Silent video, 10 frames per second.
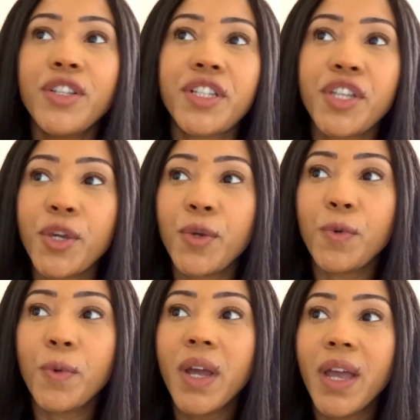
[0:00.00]

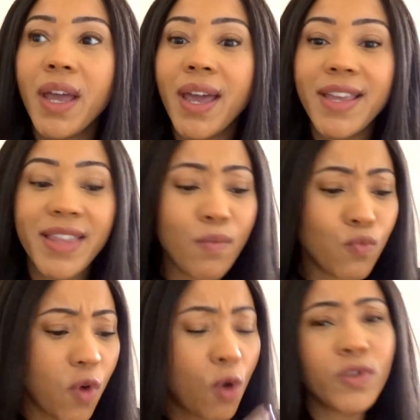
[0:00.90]
it
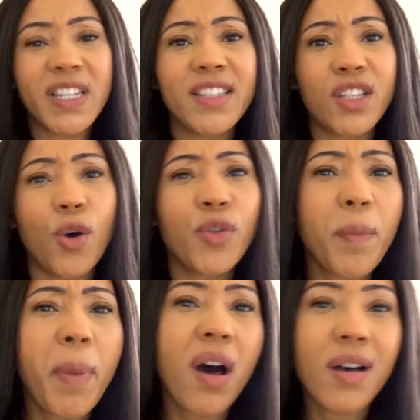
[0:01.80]
then rolls into
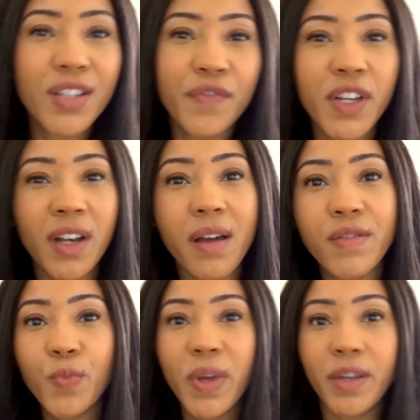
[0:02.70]
other parts of your
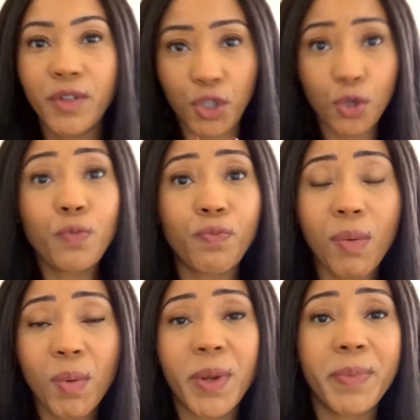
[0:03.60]
lives where you should
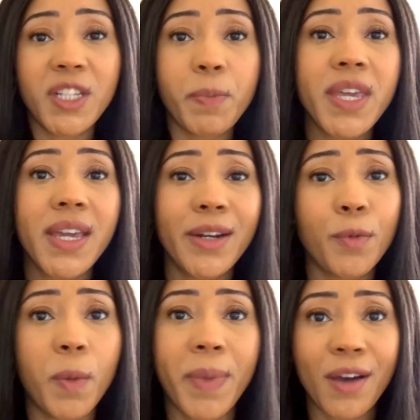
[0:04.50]
probably be speaking
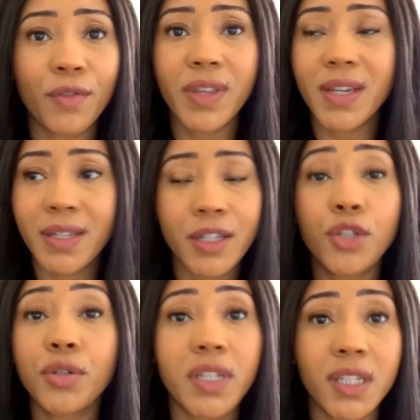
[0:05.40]
up about things, and you
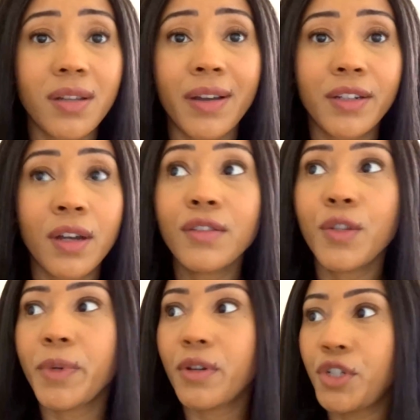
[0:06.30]
just decide not
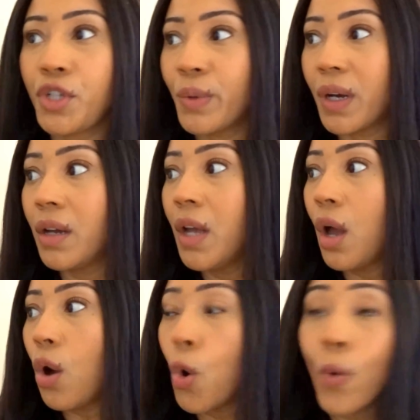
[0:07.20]
to, because you are
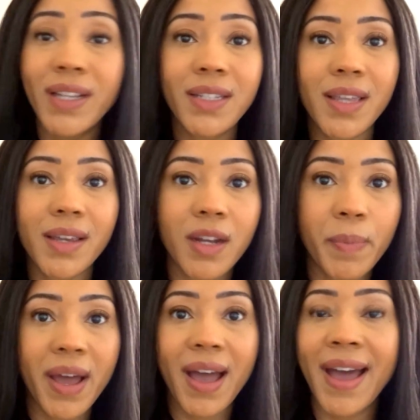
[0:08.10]
always thinking
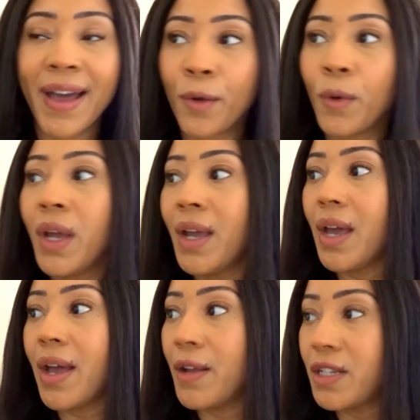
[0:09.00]
about how
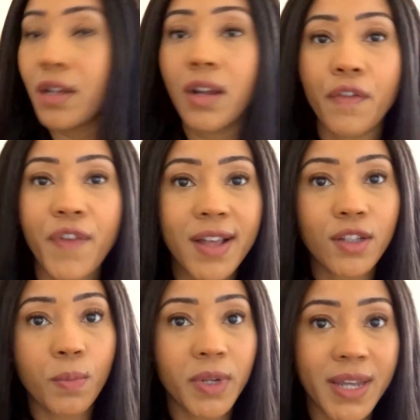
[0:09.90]
it's going to affect
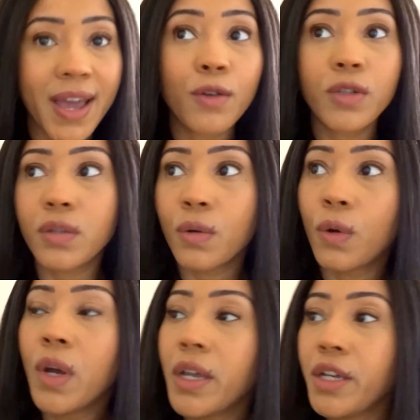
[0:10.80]
somebody else,
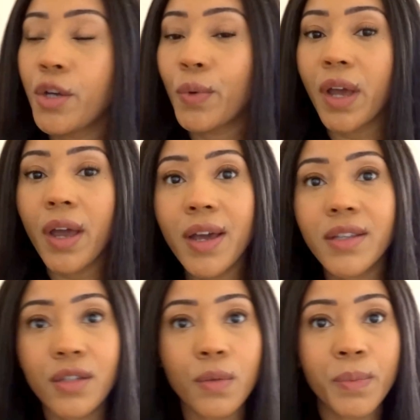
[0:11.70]
or you don't want to
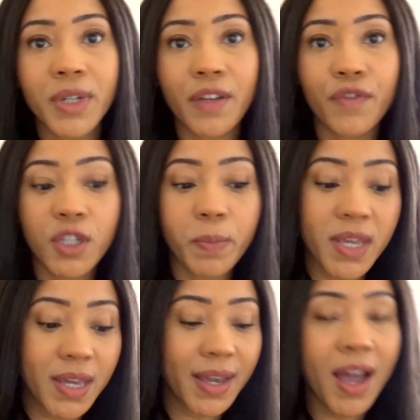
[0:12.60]
hurt somebody for
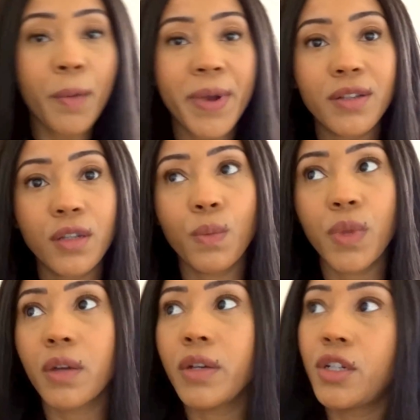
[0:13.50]
speaking out about
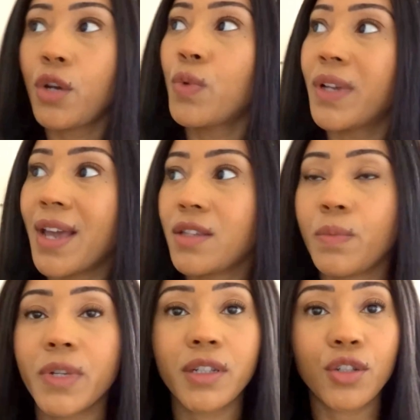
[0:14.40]
something, or you don't want to get
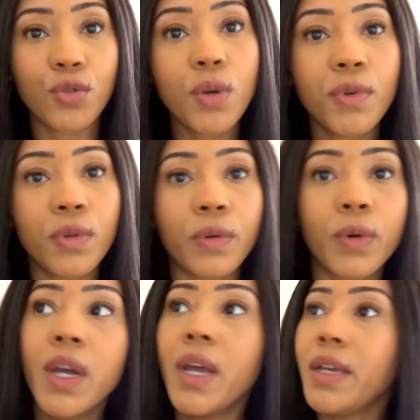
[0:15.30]
somebody into trouble,
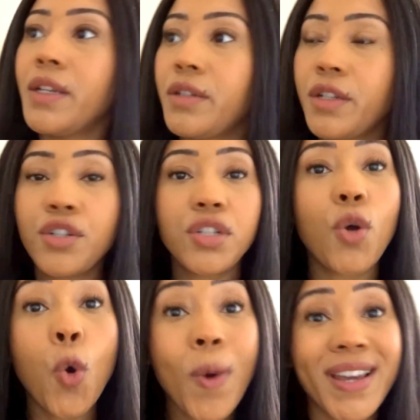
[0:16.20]
or you're just
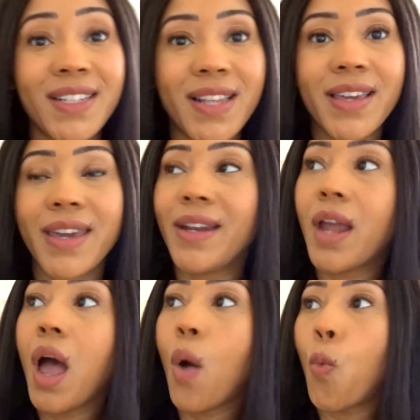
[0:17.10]
always
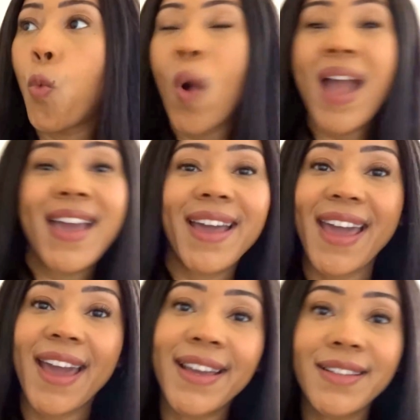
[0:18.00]
thinking way
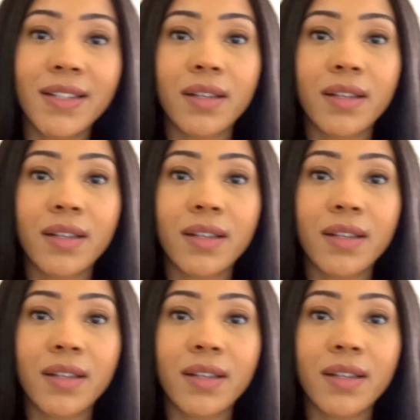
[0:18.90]
ahead